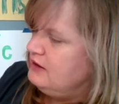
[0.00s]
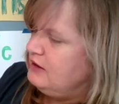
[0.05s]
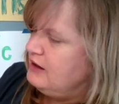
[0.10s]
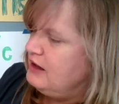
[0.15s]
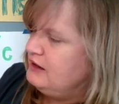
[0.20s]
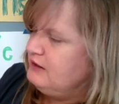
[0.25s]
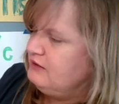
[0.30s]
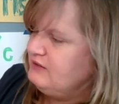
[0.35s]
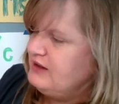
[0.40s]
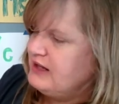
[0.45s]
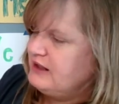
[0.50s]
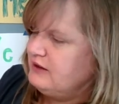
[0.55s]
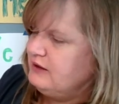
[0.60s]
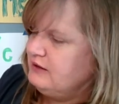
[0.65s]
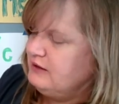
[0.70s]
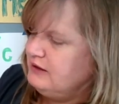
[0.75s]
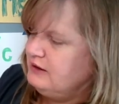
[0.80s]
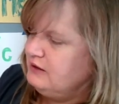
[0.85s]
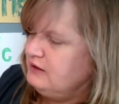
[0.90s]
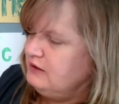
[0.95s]
kind of like a
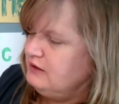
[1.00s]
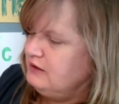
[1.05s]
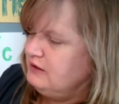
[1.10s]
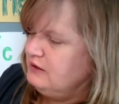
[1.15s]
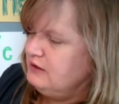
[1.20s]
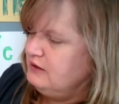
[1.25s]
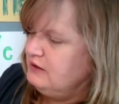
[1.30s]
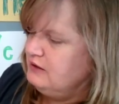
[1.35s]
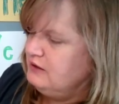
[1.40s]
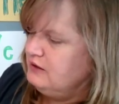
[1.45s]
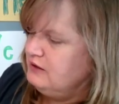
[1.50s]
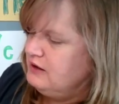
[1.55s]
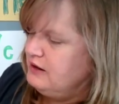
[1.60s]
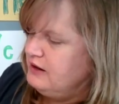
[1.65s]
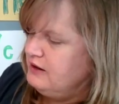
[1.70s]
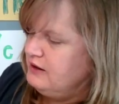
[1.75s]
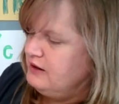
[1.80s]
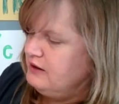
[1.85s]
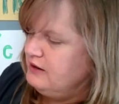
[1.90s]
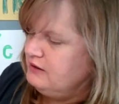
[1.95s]
little
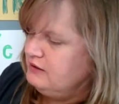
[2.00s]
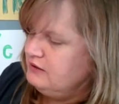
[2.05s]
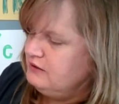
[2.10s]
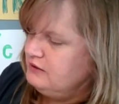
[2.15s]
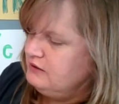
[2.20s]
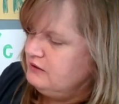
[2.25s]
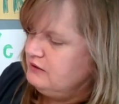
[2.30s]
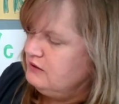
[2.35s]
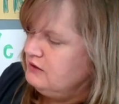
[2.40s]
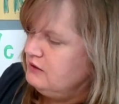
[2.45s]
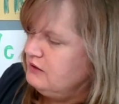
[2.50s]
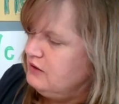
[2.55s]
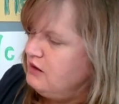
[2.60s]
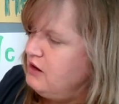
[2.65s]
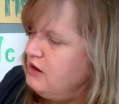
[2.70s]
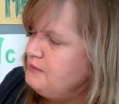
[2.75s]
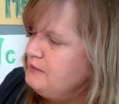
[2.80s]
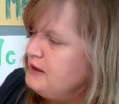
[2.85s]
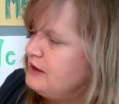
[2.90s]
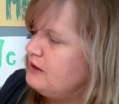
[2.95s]

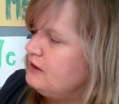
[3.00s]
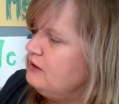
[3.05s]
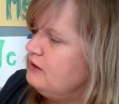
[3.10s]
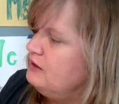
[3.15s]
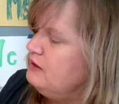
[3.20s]
comic.